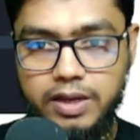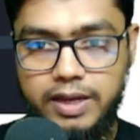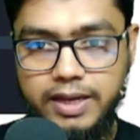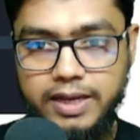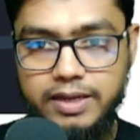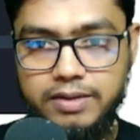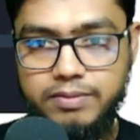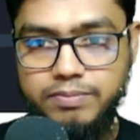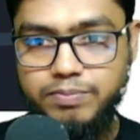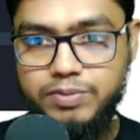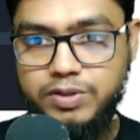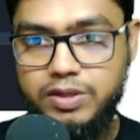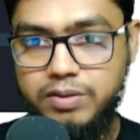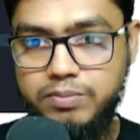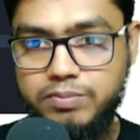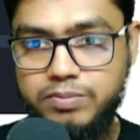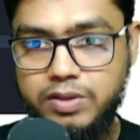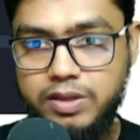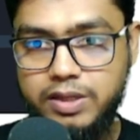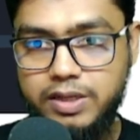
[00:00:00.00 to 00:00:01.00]

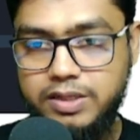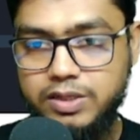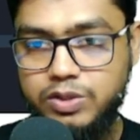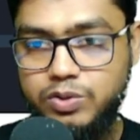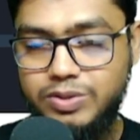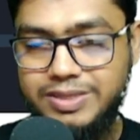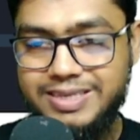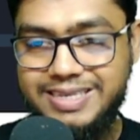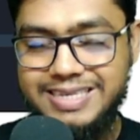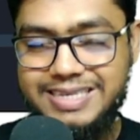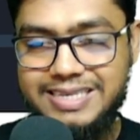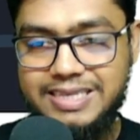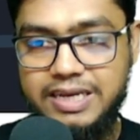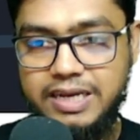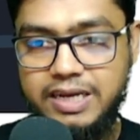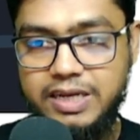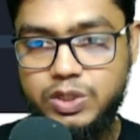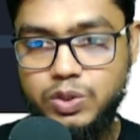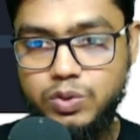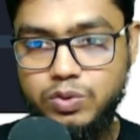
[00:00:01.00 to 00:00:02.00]
npm, like this is the
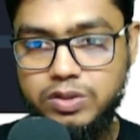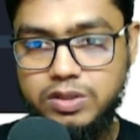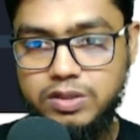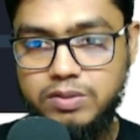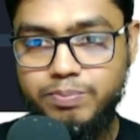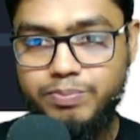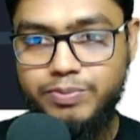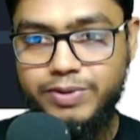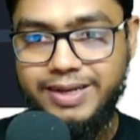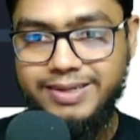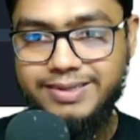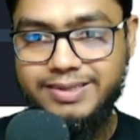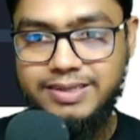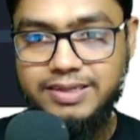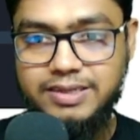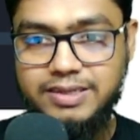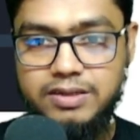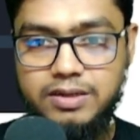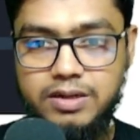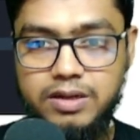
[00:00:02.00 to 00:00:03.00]
actually
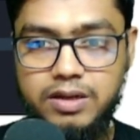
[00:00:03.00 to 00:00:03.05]
present